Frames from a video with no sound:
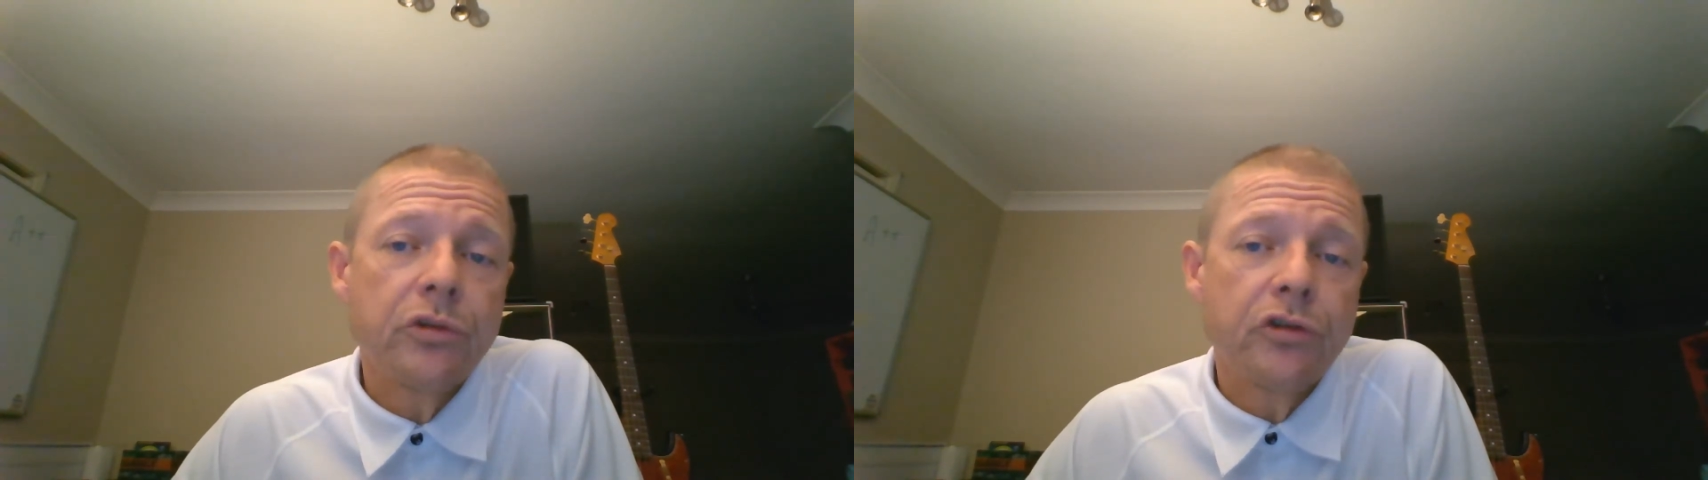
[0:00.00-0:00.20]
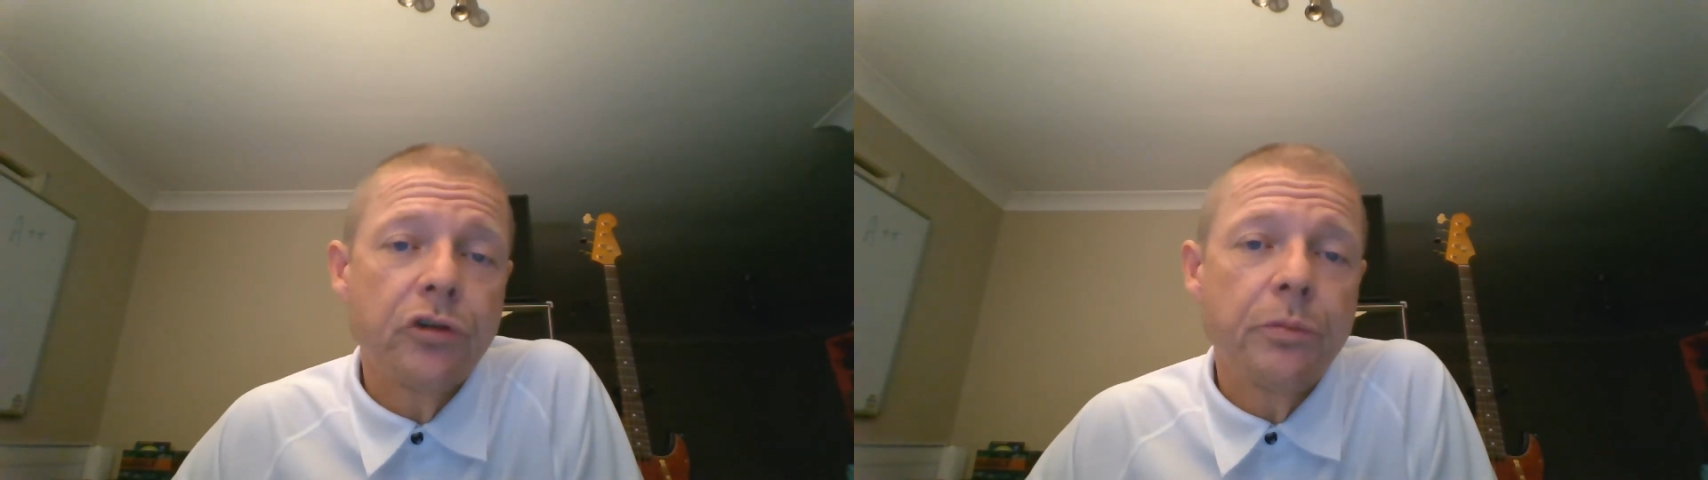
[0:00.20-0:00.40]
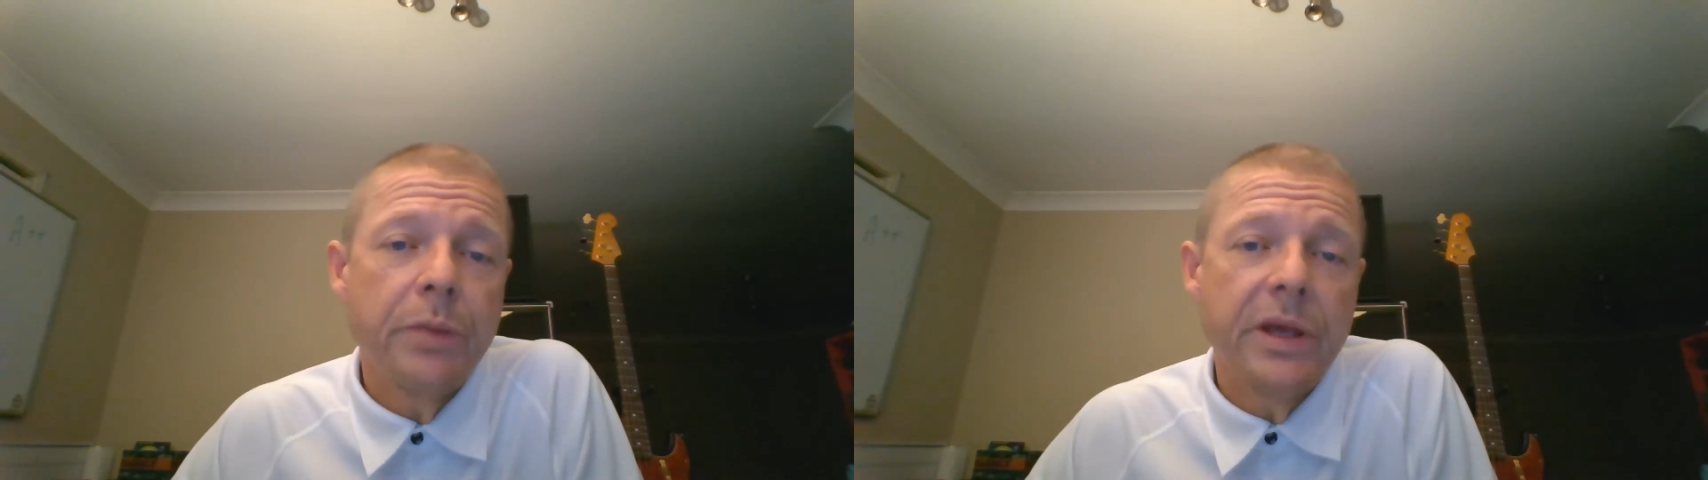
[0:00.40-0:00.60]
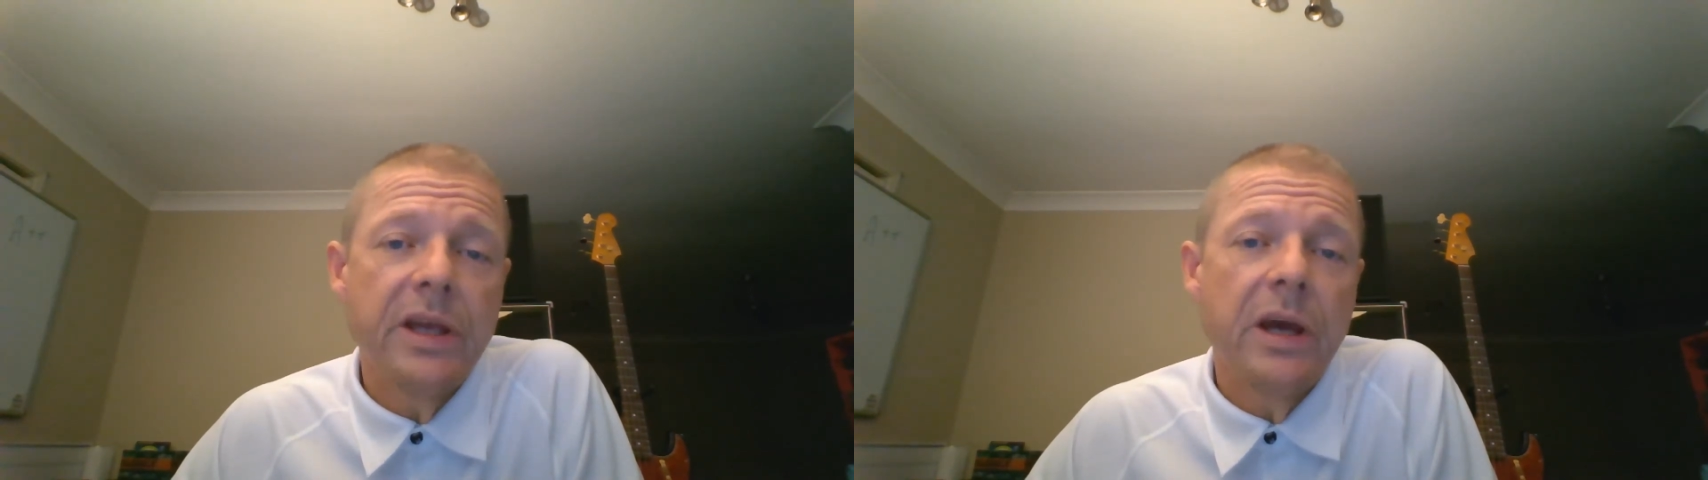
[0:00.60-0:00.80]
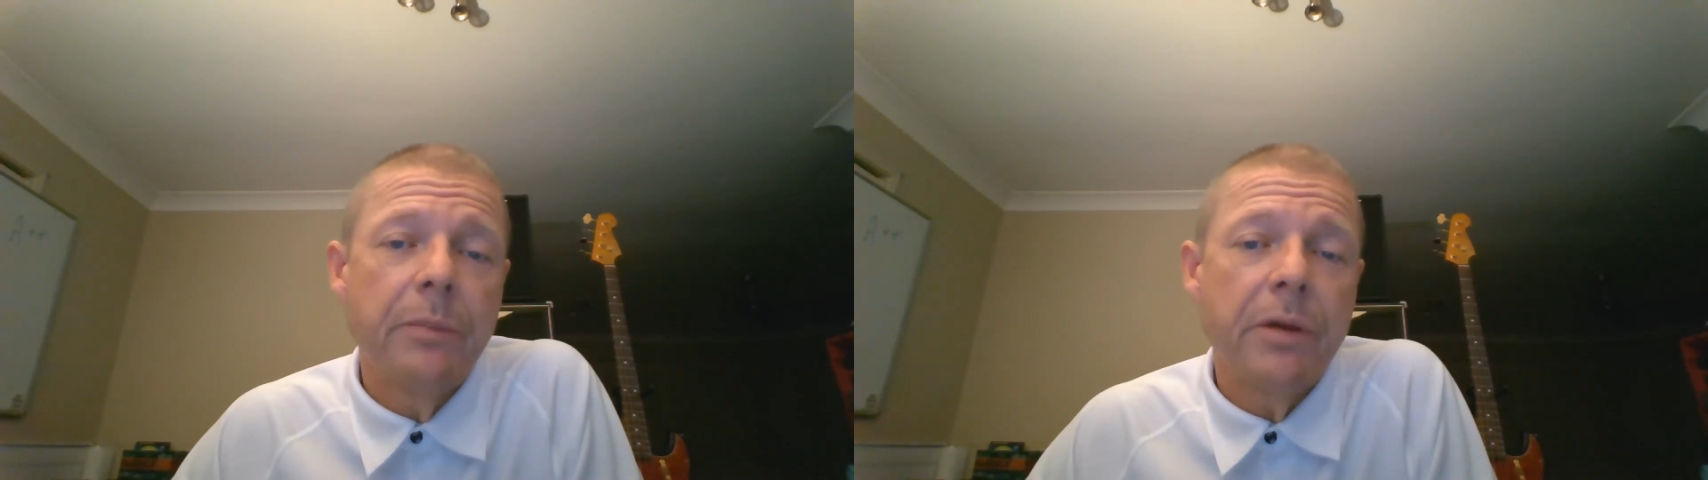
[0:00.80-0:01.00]
should
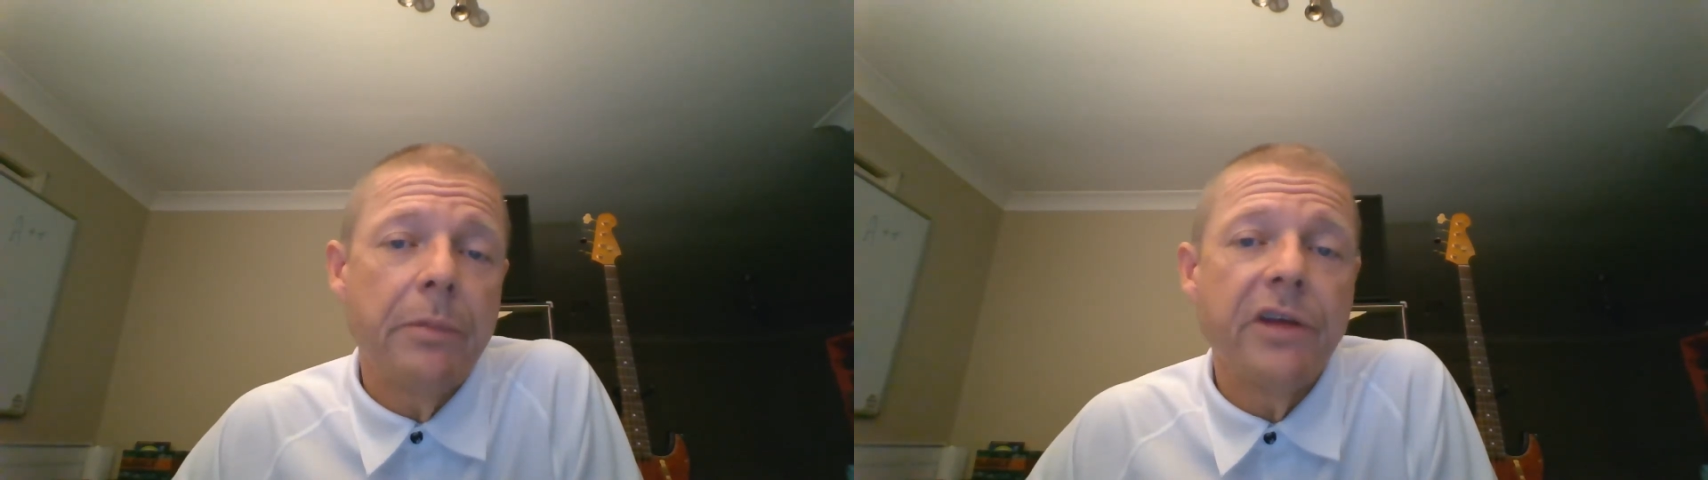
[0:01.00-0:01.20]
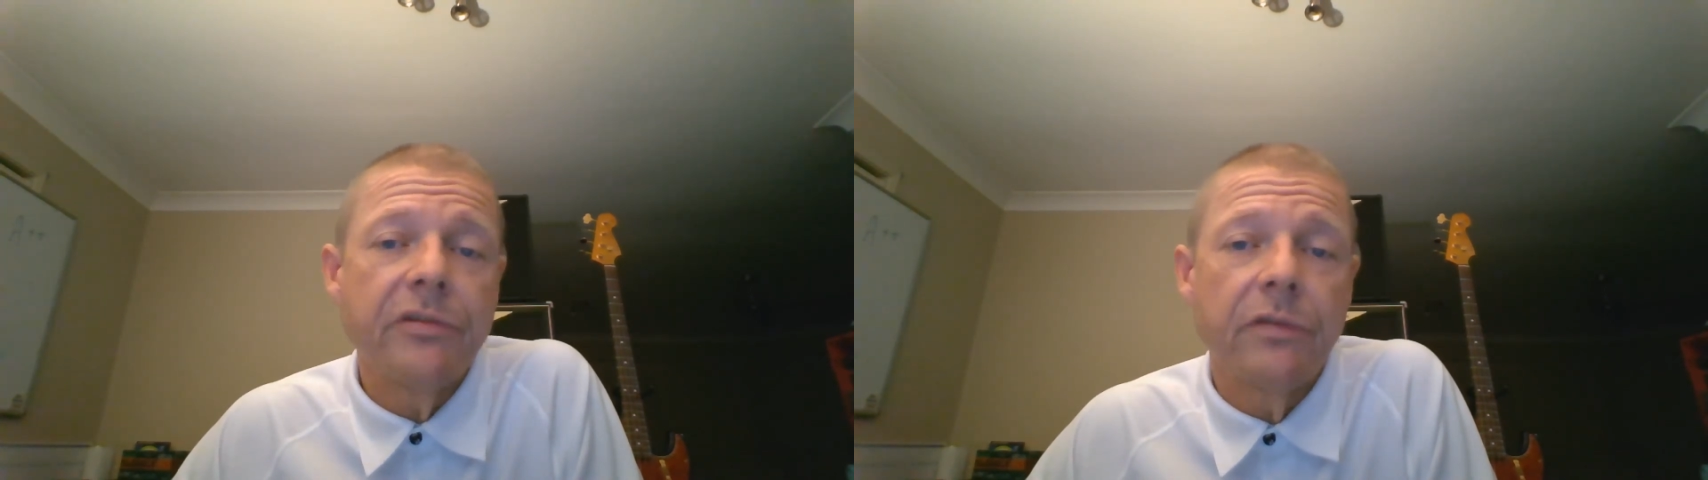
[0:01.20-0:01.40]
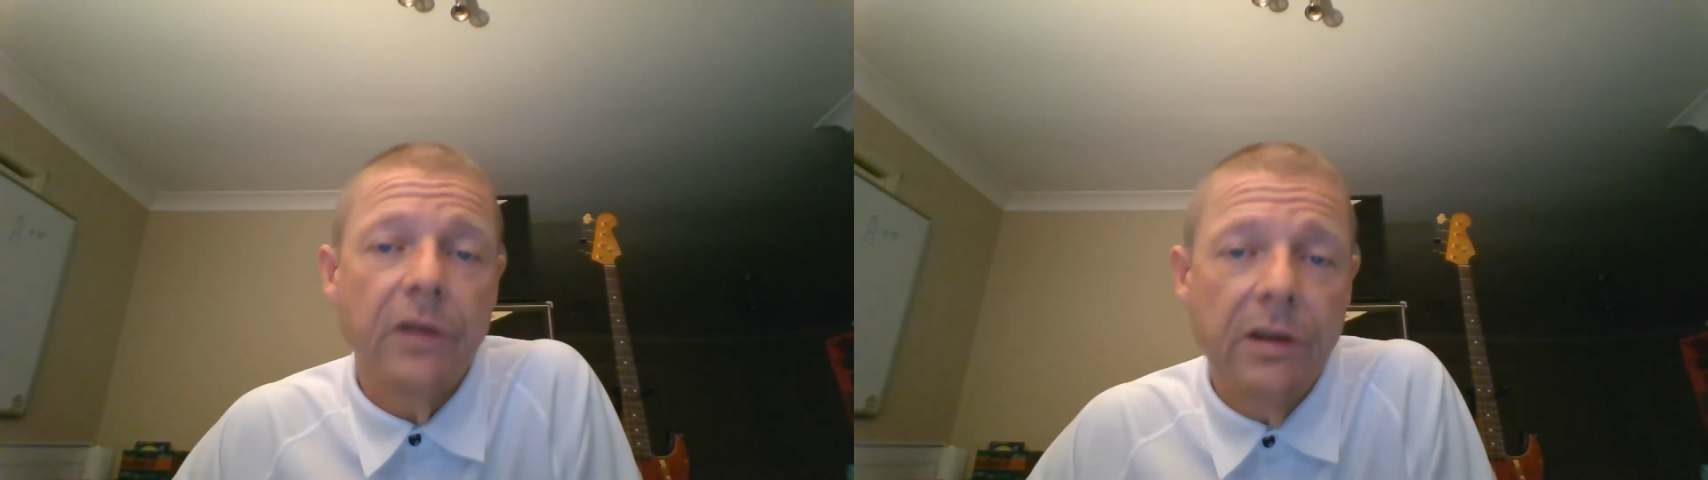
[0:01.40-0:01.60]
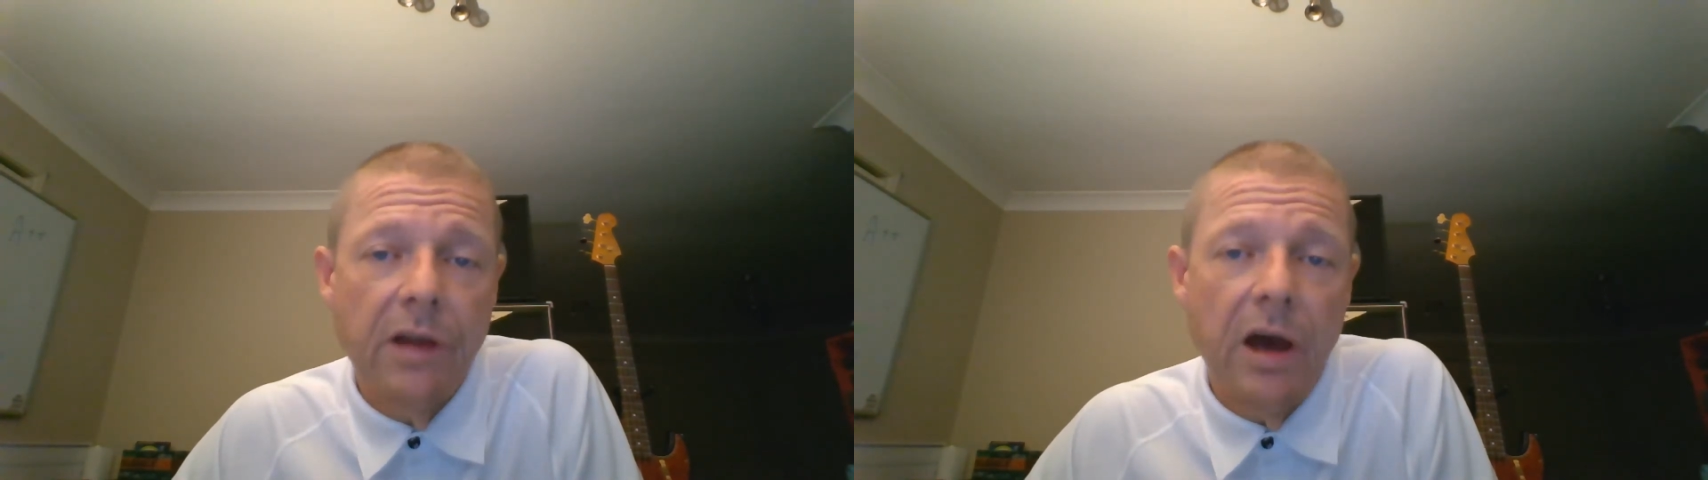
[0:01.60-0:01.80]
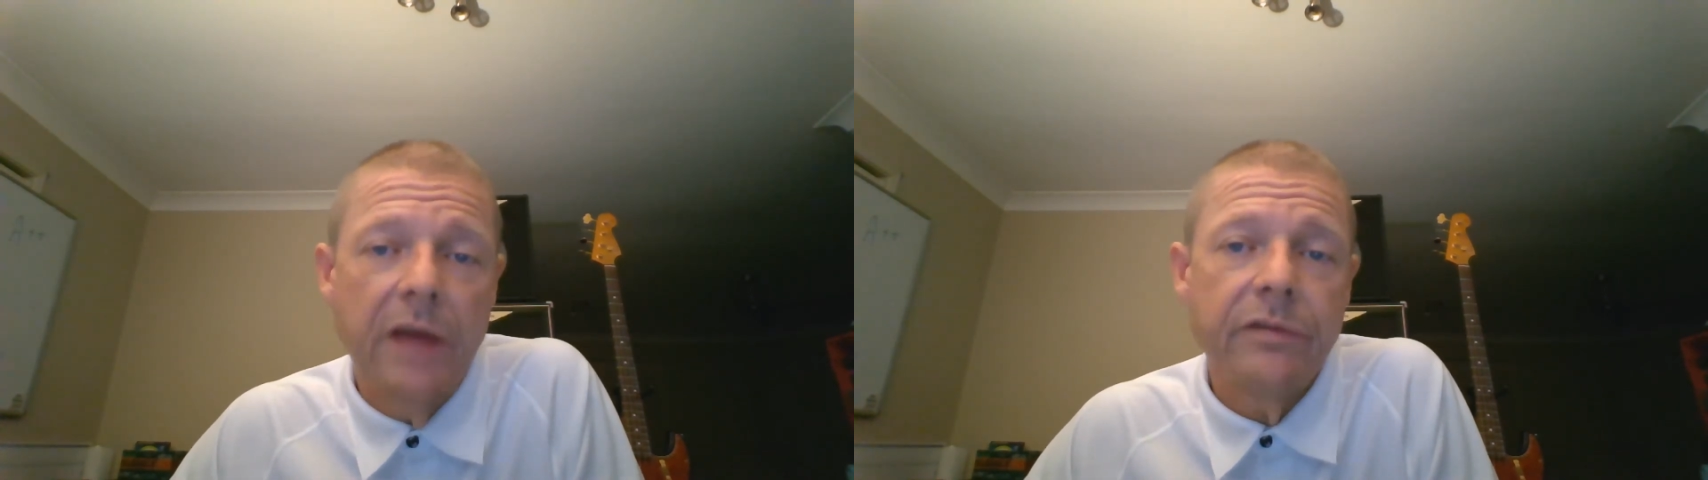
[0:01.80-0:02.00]
be a preparation for
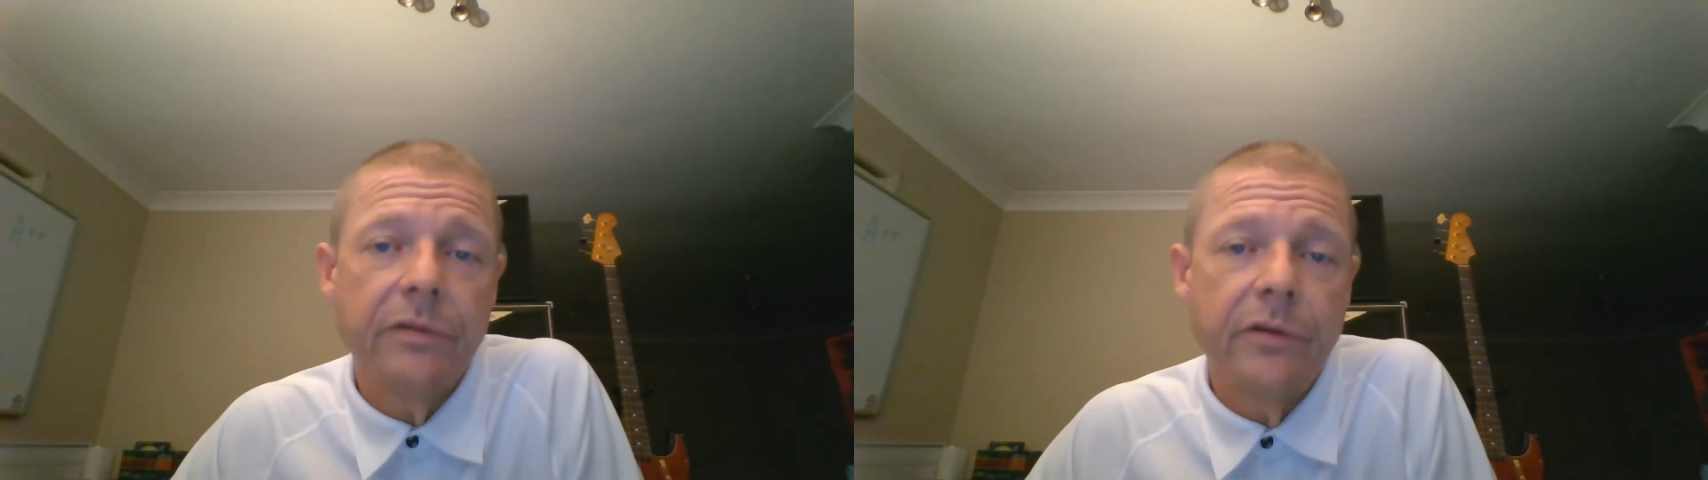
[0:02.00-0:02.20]
life,